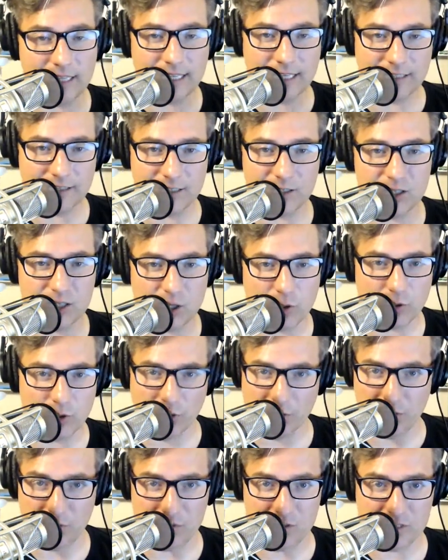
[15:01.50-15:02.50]
in the show
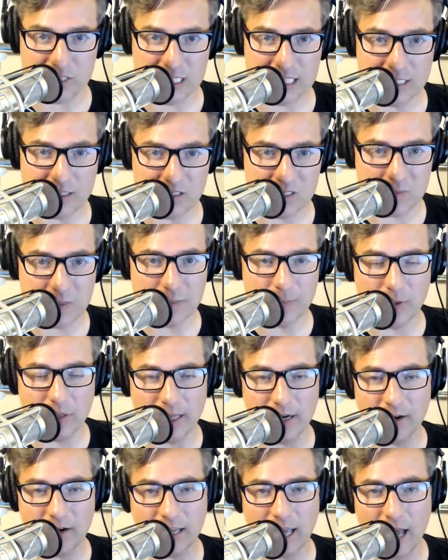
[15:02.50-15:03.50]
notes. There's people that
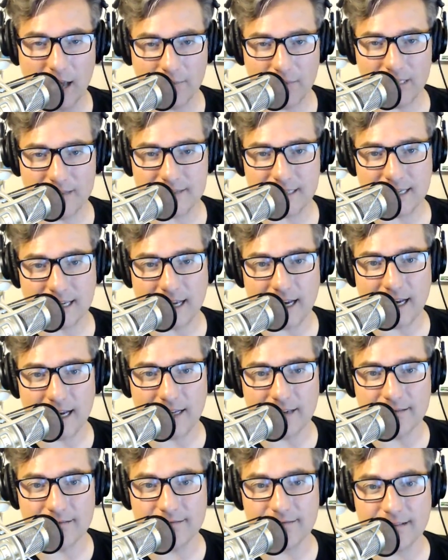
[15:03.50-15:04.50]
are commenting
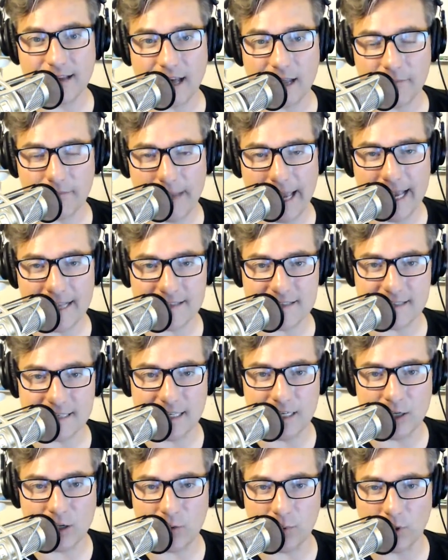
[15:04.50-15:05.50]
on Matt's
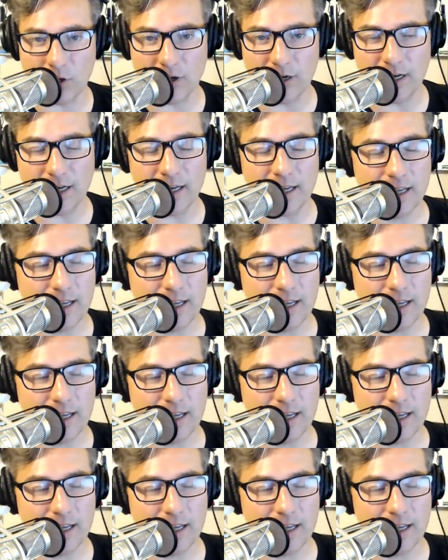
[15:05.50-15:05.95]
inquiry.